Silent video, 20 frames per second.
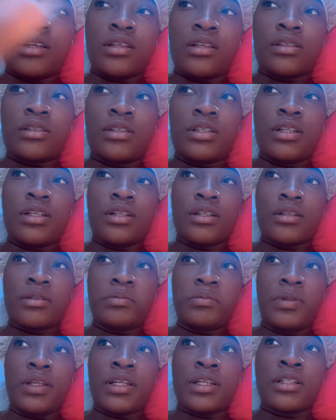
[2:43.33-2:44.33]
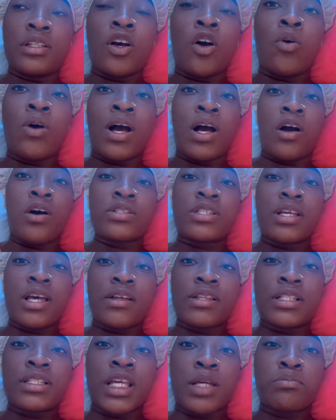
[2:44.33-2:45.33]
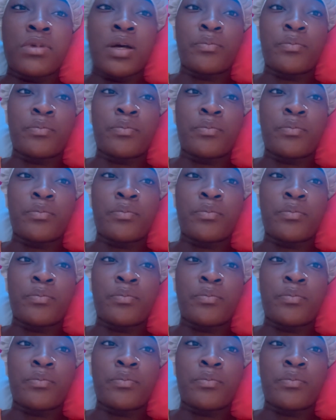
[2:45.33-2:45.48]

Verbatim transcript: yeah and oh i also had to take my